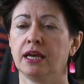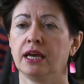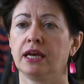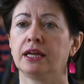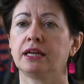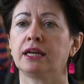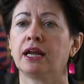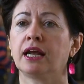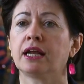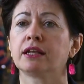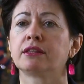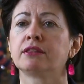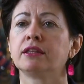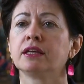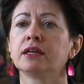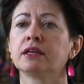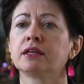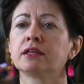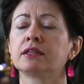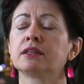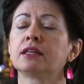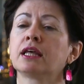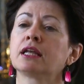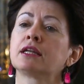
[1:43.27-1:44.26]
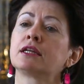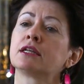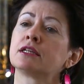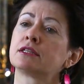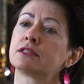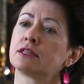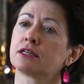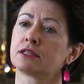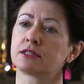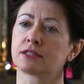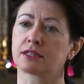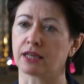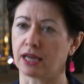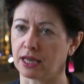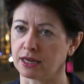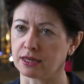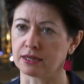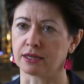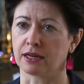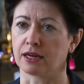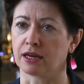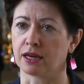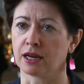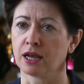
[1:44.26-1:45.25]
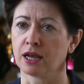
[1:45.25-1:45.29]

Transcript: And I think that is a scandal.